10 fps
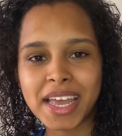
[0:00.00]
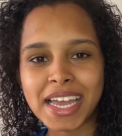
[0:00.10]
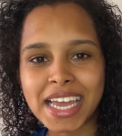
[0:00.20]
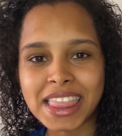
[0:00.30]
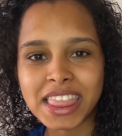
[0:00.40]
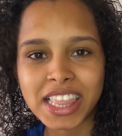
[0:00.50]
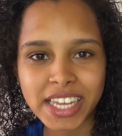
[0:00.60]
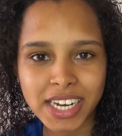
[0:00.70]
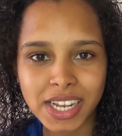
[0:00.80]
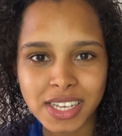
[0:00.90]
It
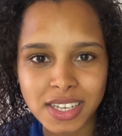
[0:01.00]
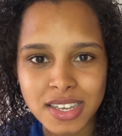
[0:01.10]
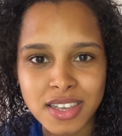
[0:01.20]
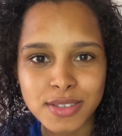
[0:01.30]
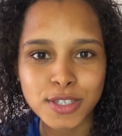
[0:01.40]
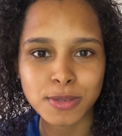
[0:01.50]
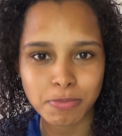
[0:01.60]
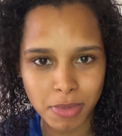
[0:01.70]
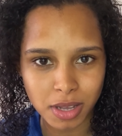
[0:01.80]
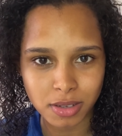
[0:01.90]
literally
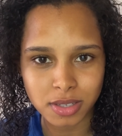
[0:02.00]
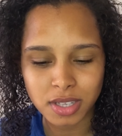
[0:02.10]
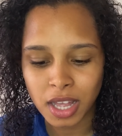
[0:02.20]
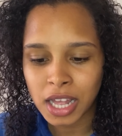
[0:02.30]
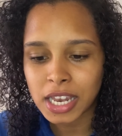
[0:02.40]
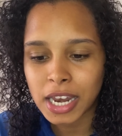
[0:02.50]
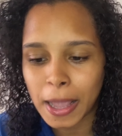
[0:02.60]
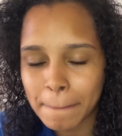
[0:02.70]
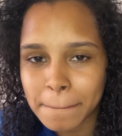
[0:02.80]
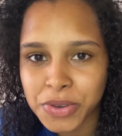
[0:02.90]
smells like
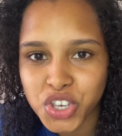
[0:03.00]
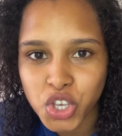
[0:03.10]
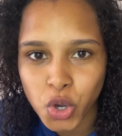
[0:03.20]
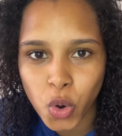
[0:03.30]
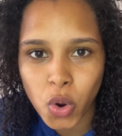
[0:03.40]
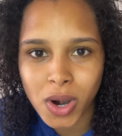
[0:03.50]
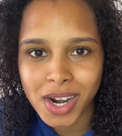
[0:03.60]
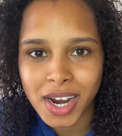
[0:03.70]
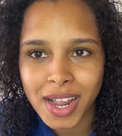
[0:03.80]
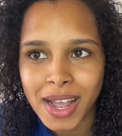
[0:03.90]
pure
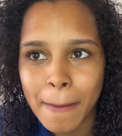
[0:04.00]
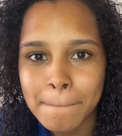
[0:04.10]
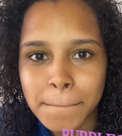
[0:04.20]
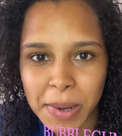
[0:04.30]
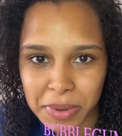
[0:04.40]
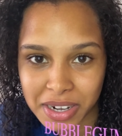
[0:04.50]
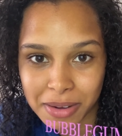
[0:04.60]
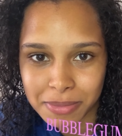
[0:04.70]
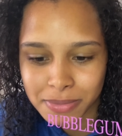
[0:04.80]
bubblegum.